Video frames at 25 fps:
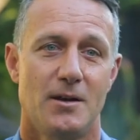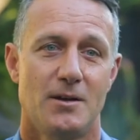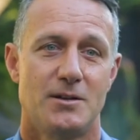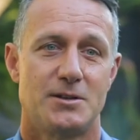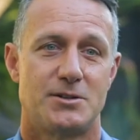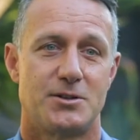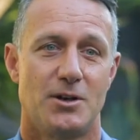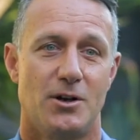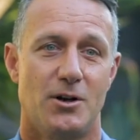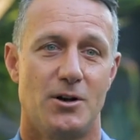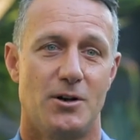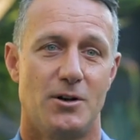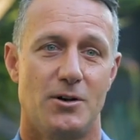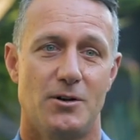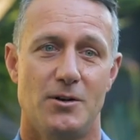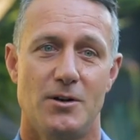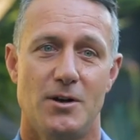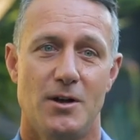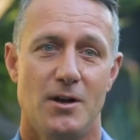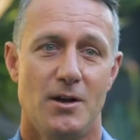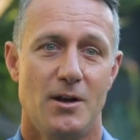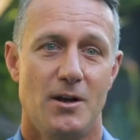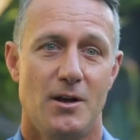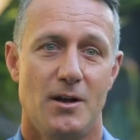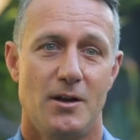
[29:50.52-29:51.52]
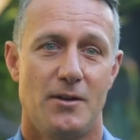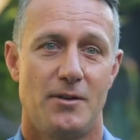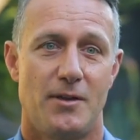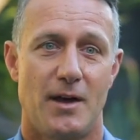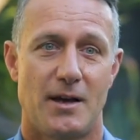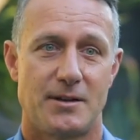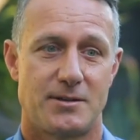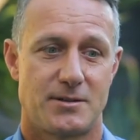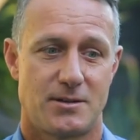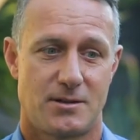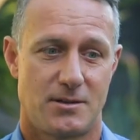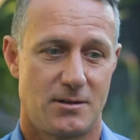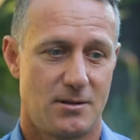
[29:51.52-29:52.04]
So
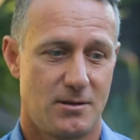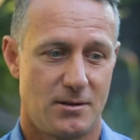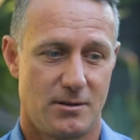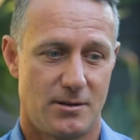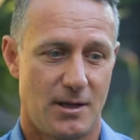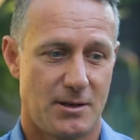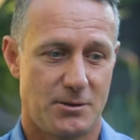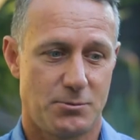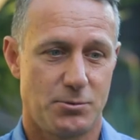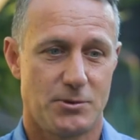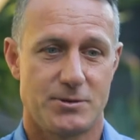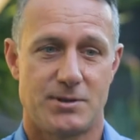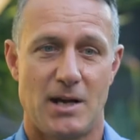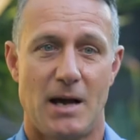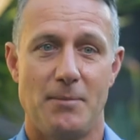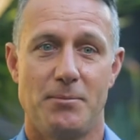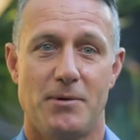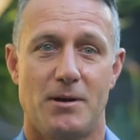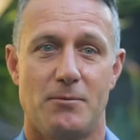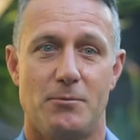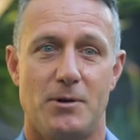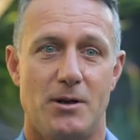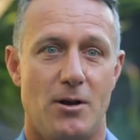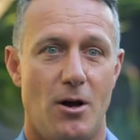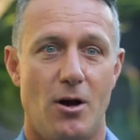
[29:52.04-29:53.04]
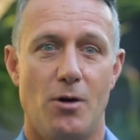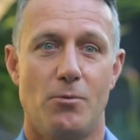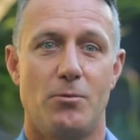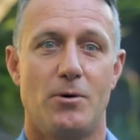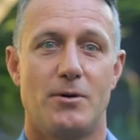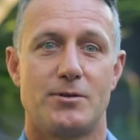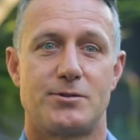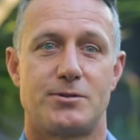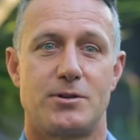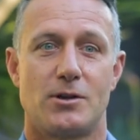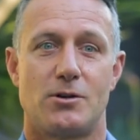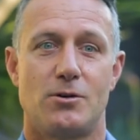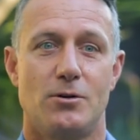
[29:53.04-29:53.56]
that's that's what's happening. We know
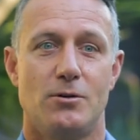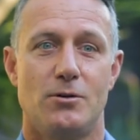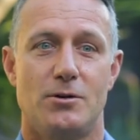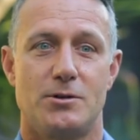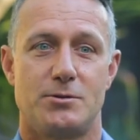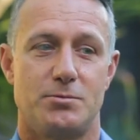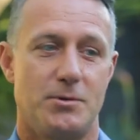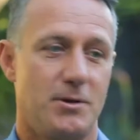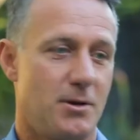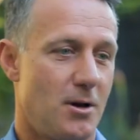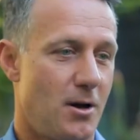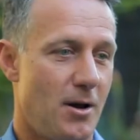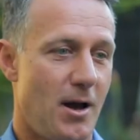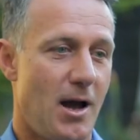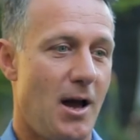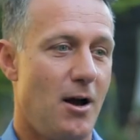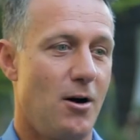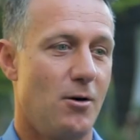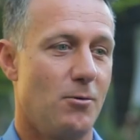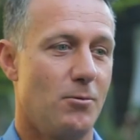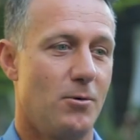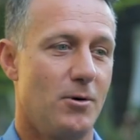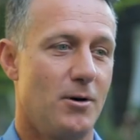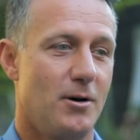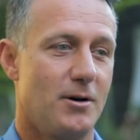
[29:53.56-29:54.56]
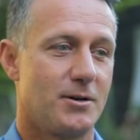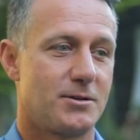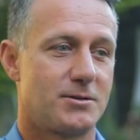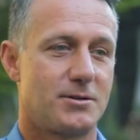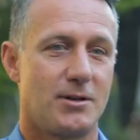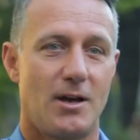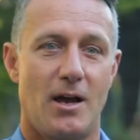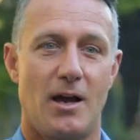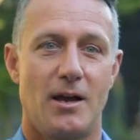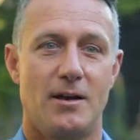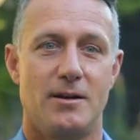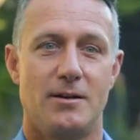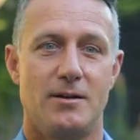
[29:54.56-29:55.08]
what's the cause. We know how it works,
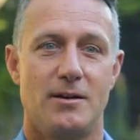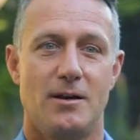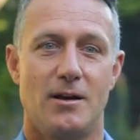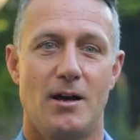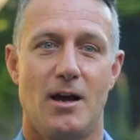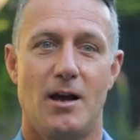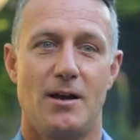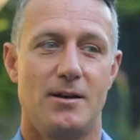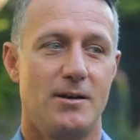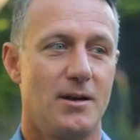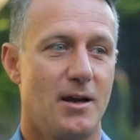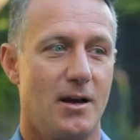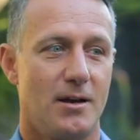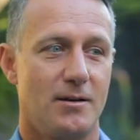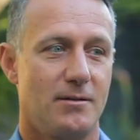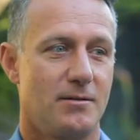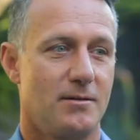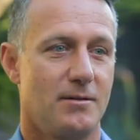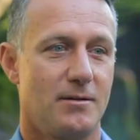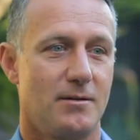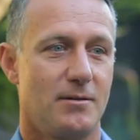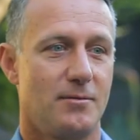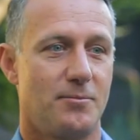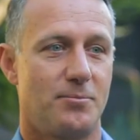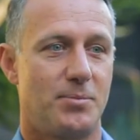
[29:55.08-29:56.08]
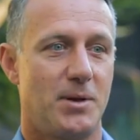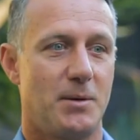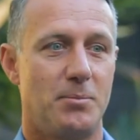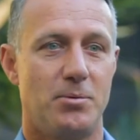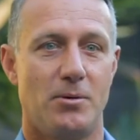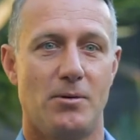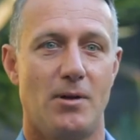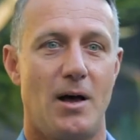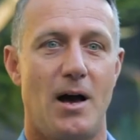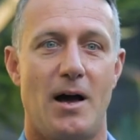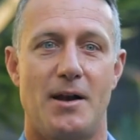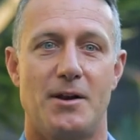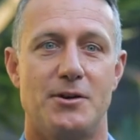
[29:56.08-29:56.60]
and and yet
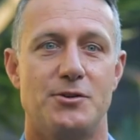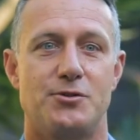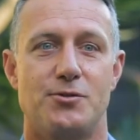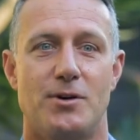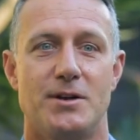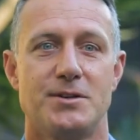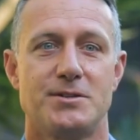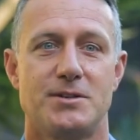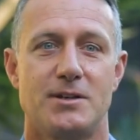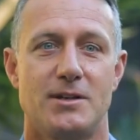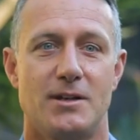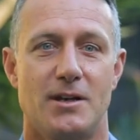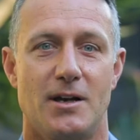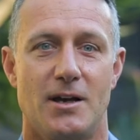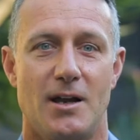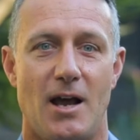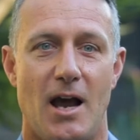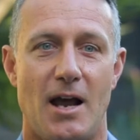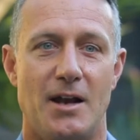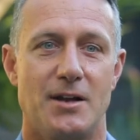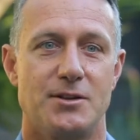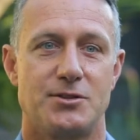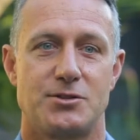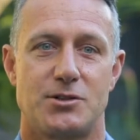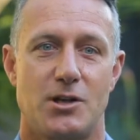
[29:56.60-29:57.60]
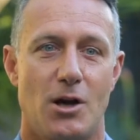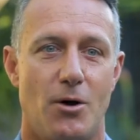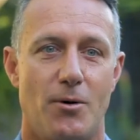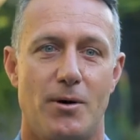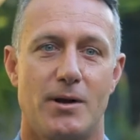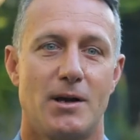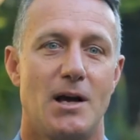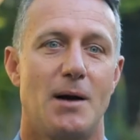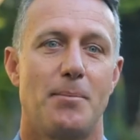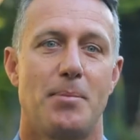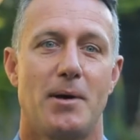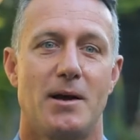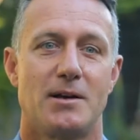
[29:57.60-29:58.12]
people aren't addressing it, and it's
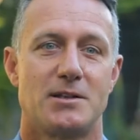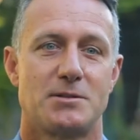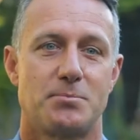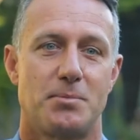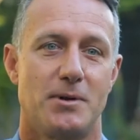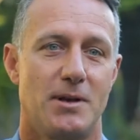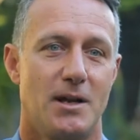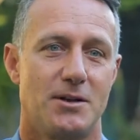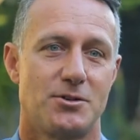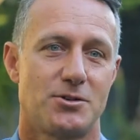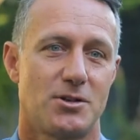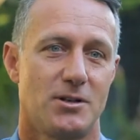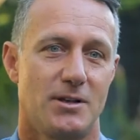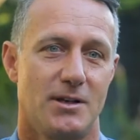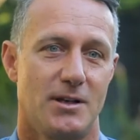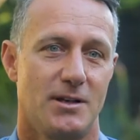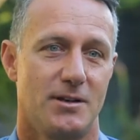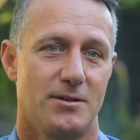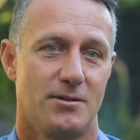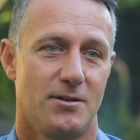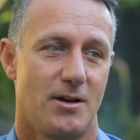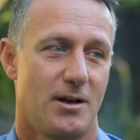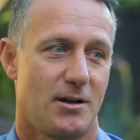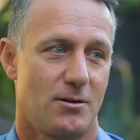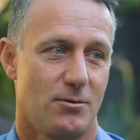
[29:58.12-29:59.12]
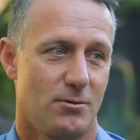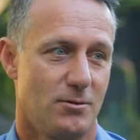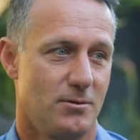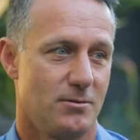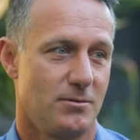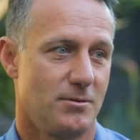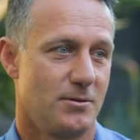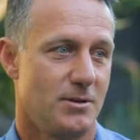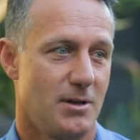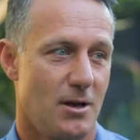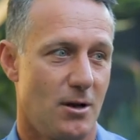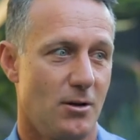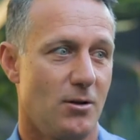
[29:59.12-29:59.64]
going up exponentially, like
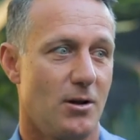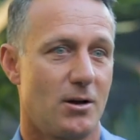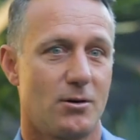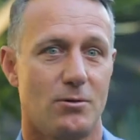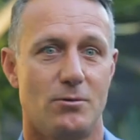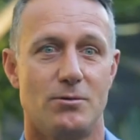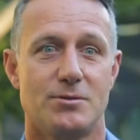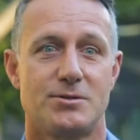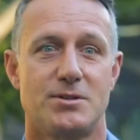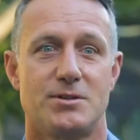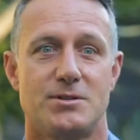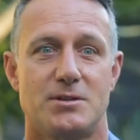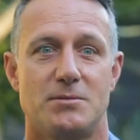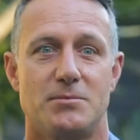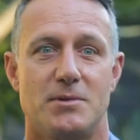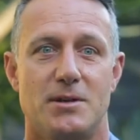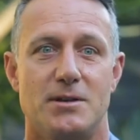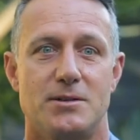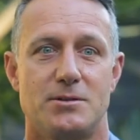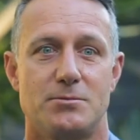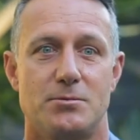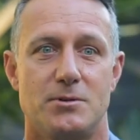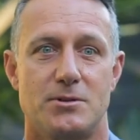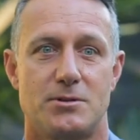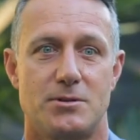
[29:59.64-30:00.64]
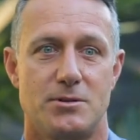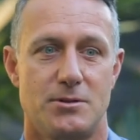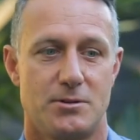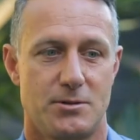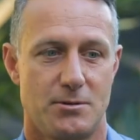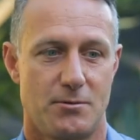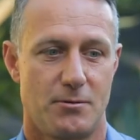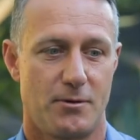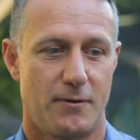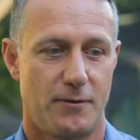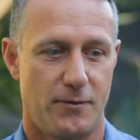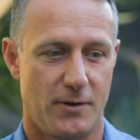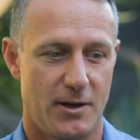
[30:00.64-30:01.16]
you know, like autism is, which is
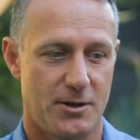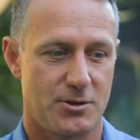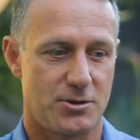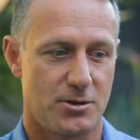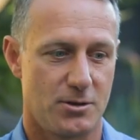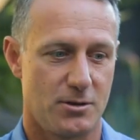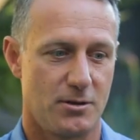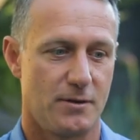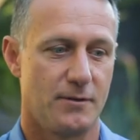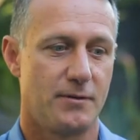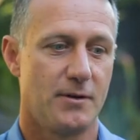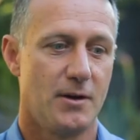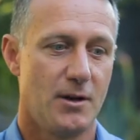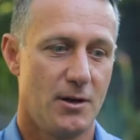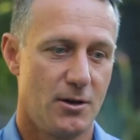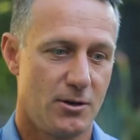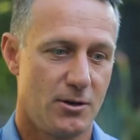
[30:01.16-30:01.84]
a reflection of